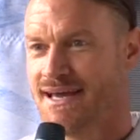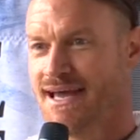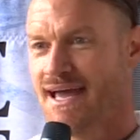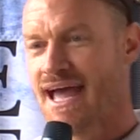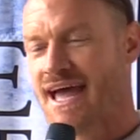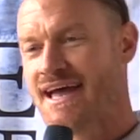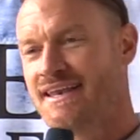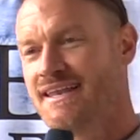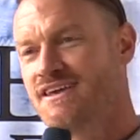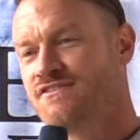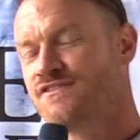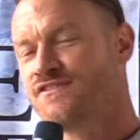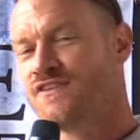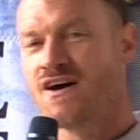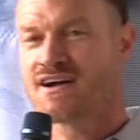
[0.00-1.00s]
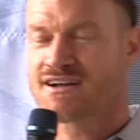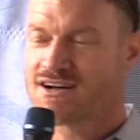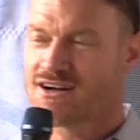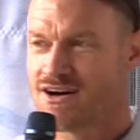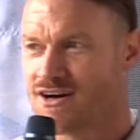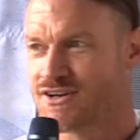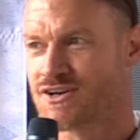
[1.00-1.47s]
And he fought
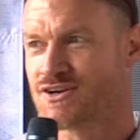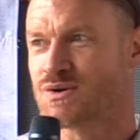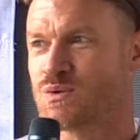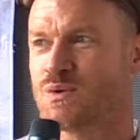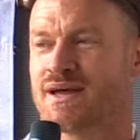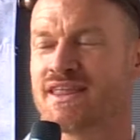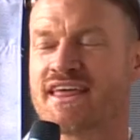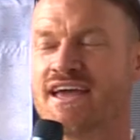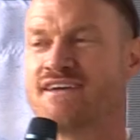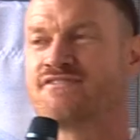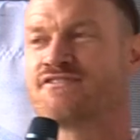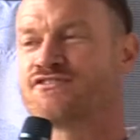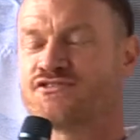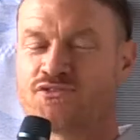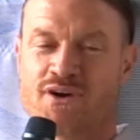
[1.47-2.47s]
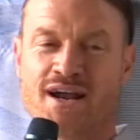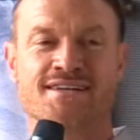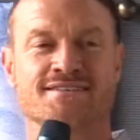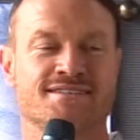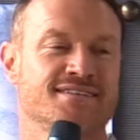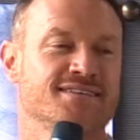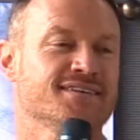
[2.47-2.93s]
Conor with a
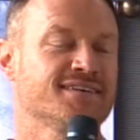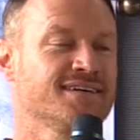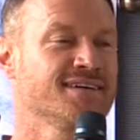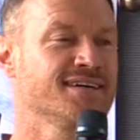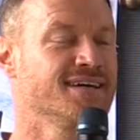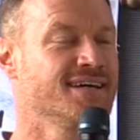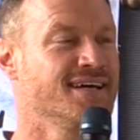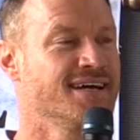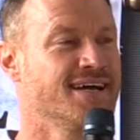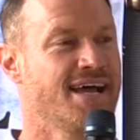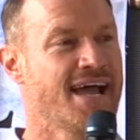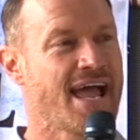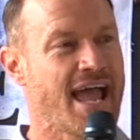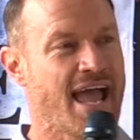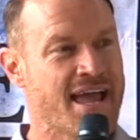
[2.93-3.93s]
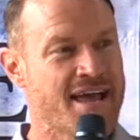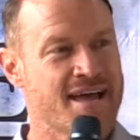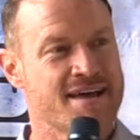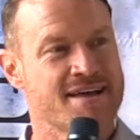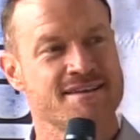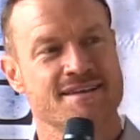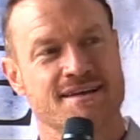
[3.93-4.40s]
frantic
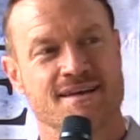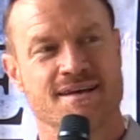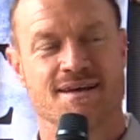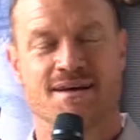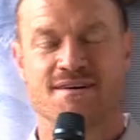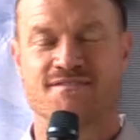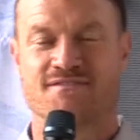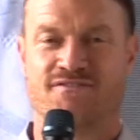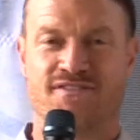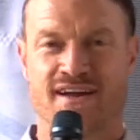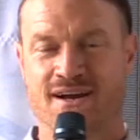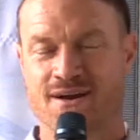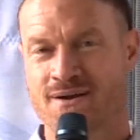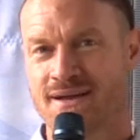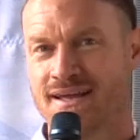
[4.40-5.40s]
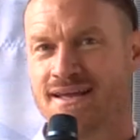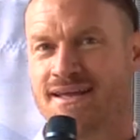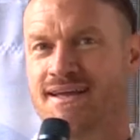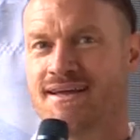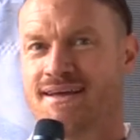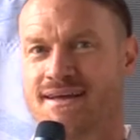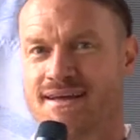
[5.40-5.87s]
and
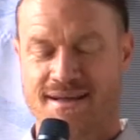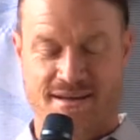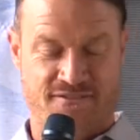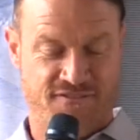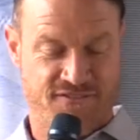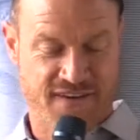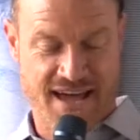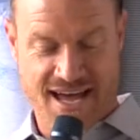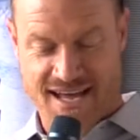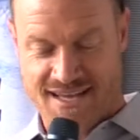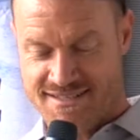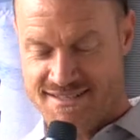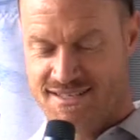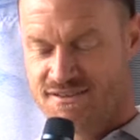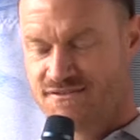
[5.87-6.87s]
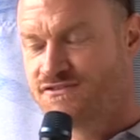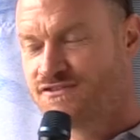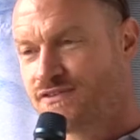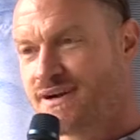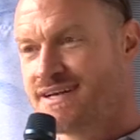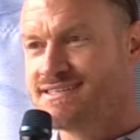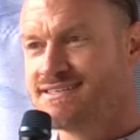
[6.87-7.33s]
very fast,
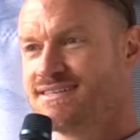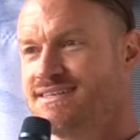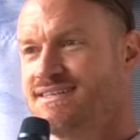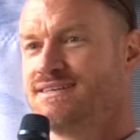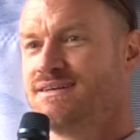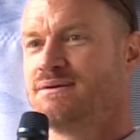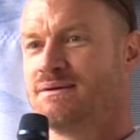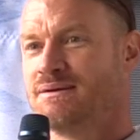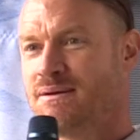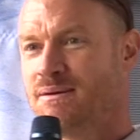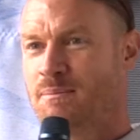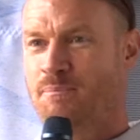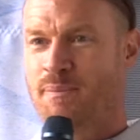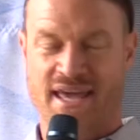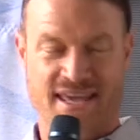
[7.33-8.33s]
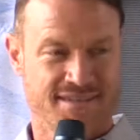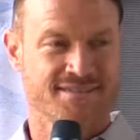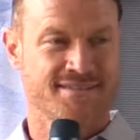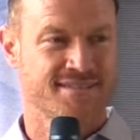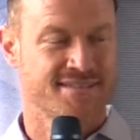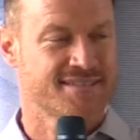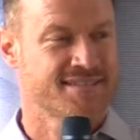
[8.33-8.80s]
frenzied
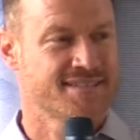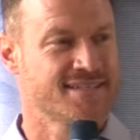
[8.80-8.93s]
pace.